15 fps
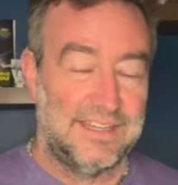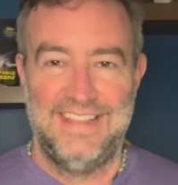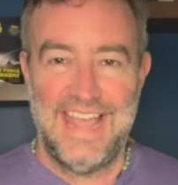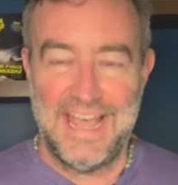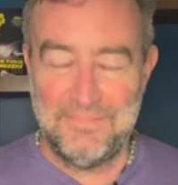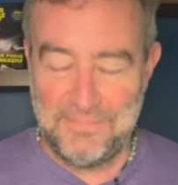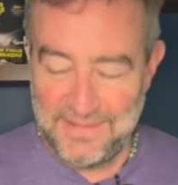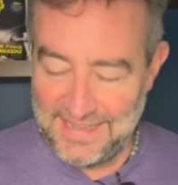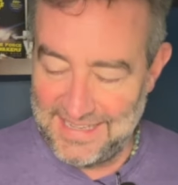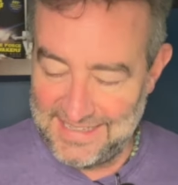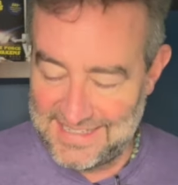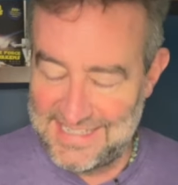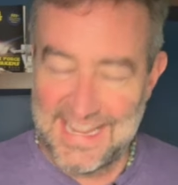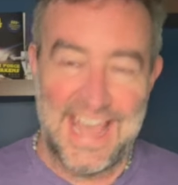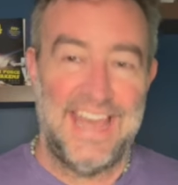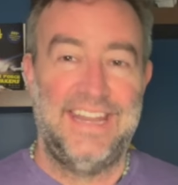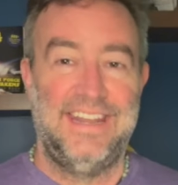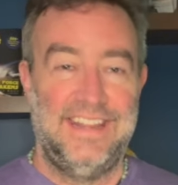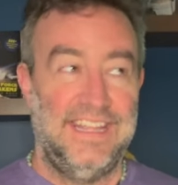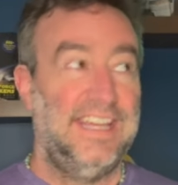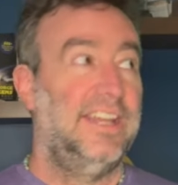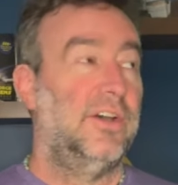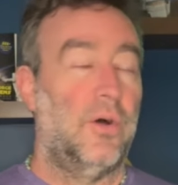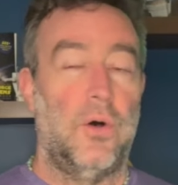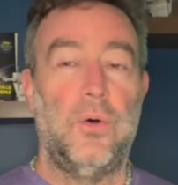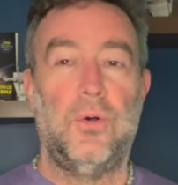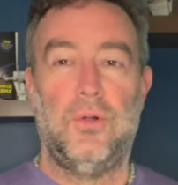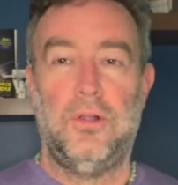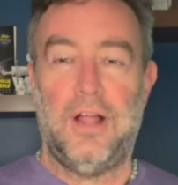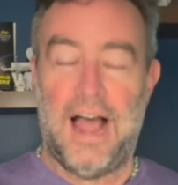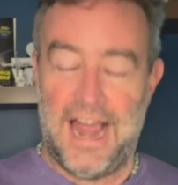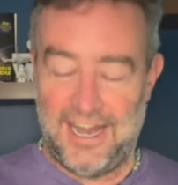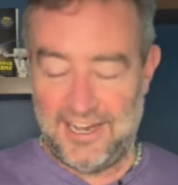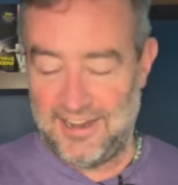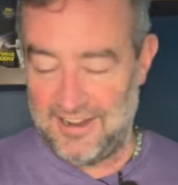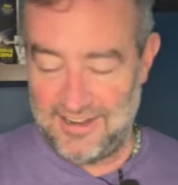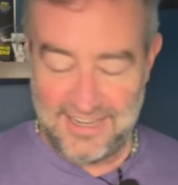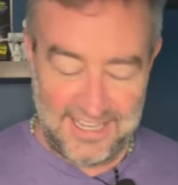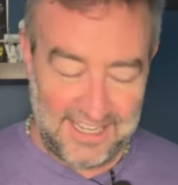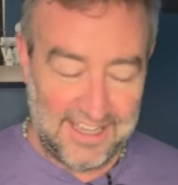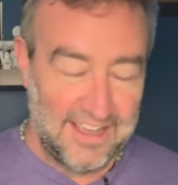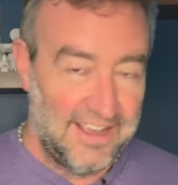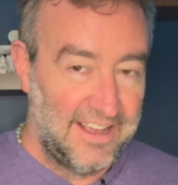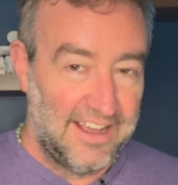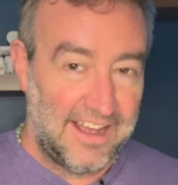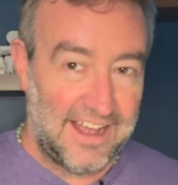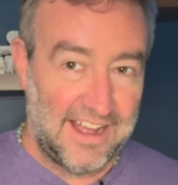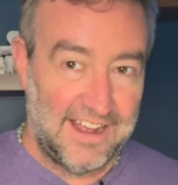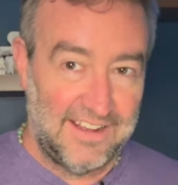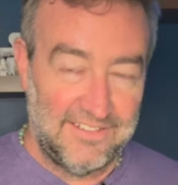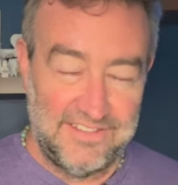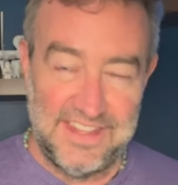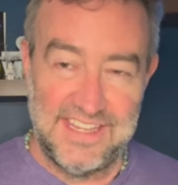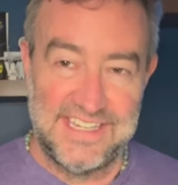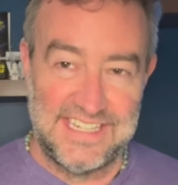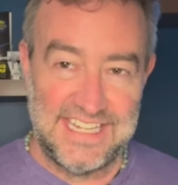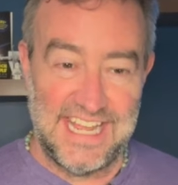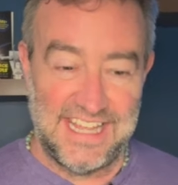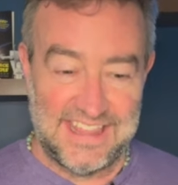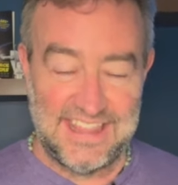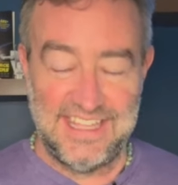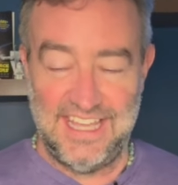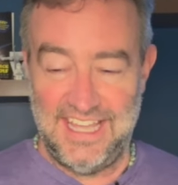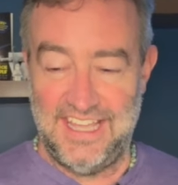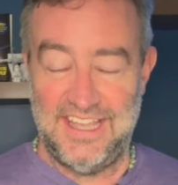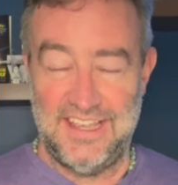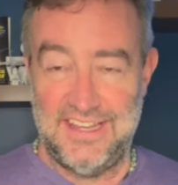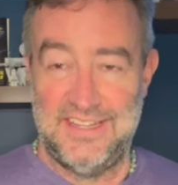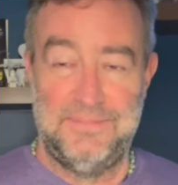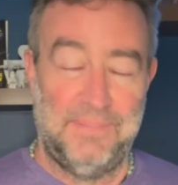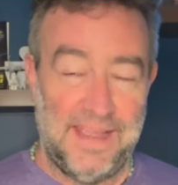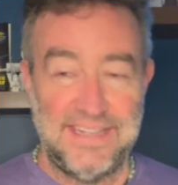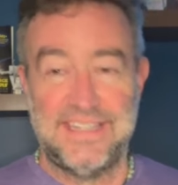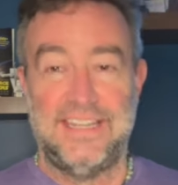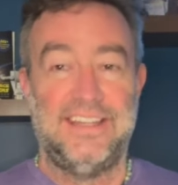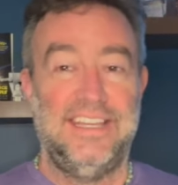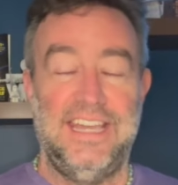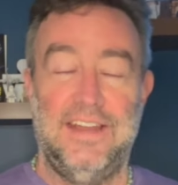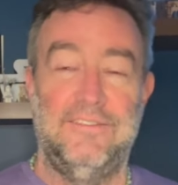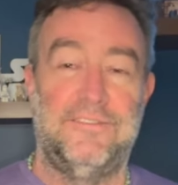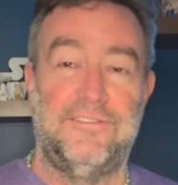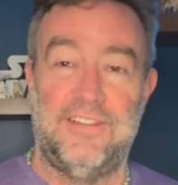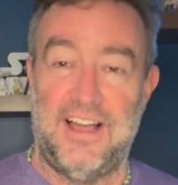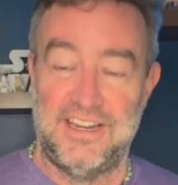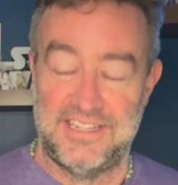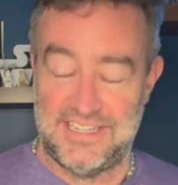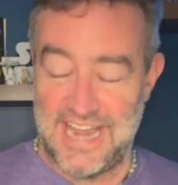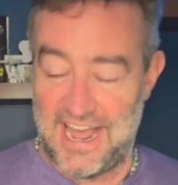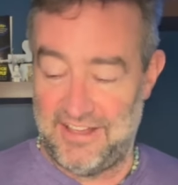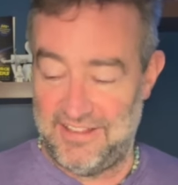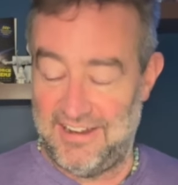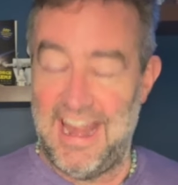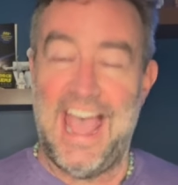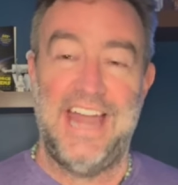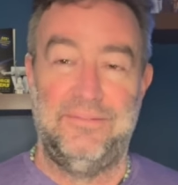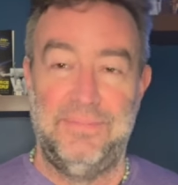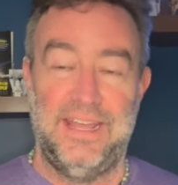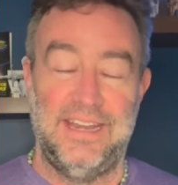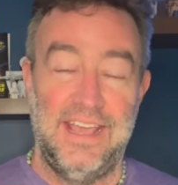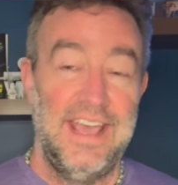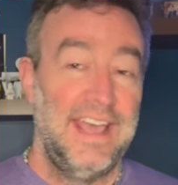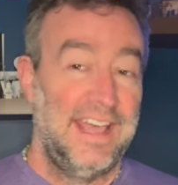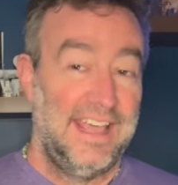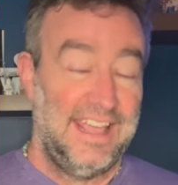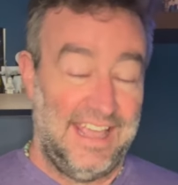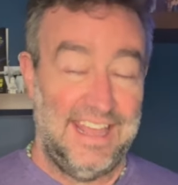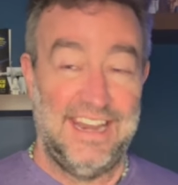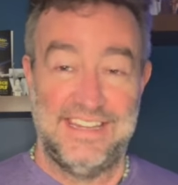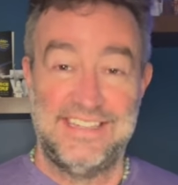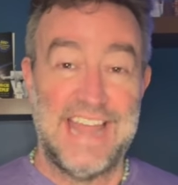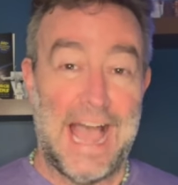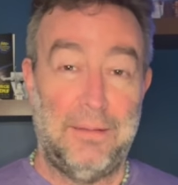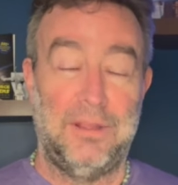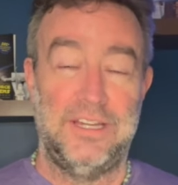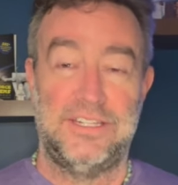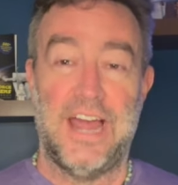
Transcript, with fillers: That being said, the whole hierarchy of the Sith is basically in flux now. There had been an established